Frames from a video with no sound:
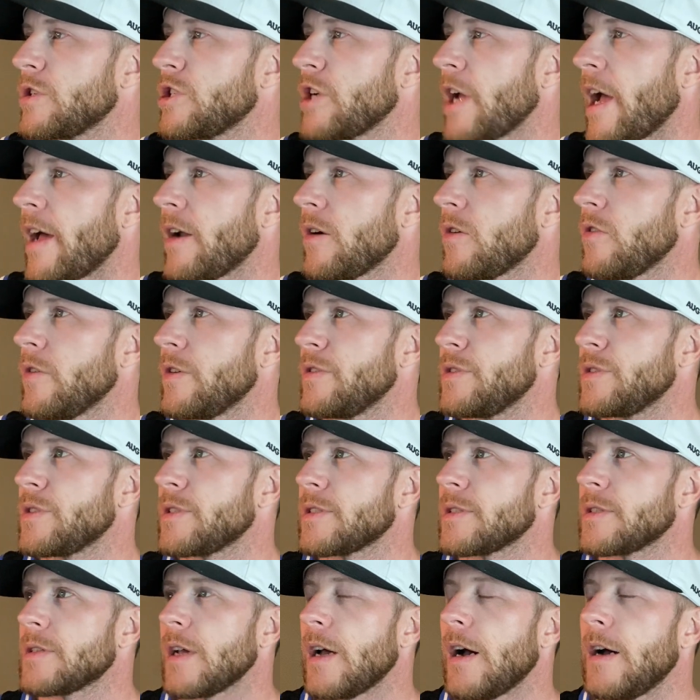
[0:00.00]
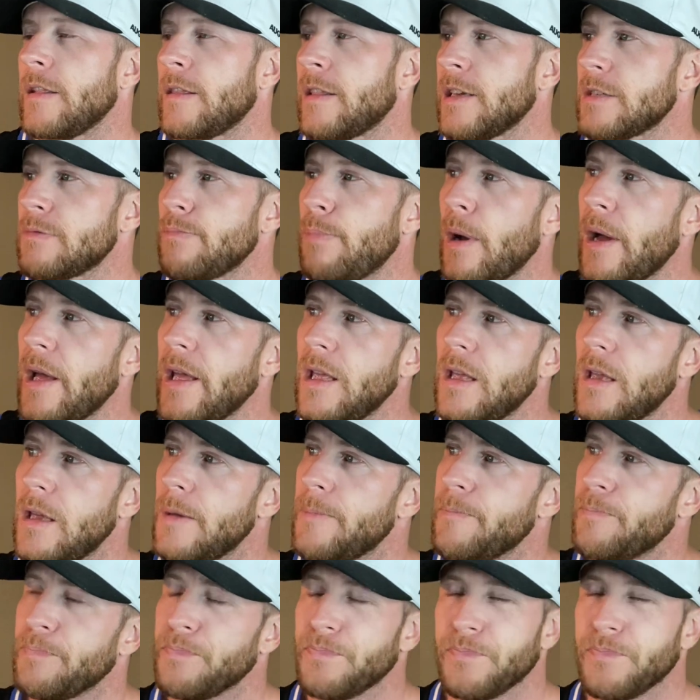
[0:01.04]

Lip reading: channel. And just this bike,